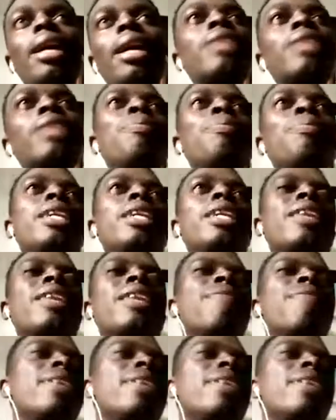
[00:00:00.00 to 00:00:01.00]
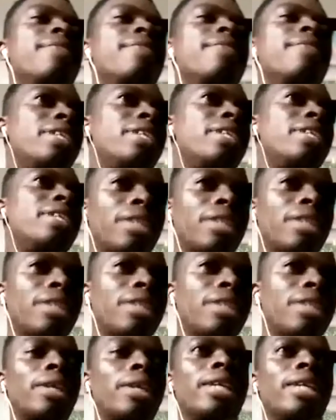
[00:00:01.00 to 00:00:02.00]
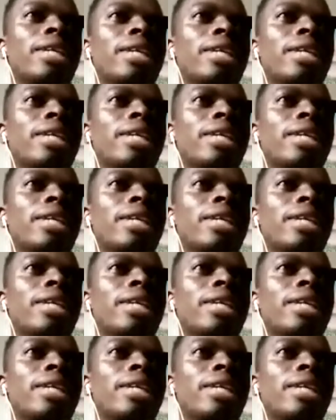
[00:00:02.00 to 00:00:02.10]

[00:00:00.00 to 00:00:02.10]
to be a very secure and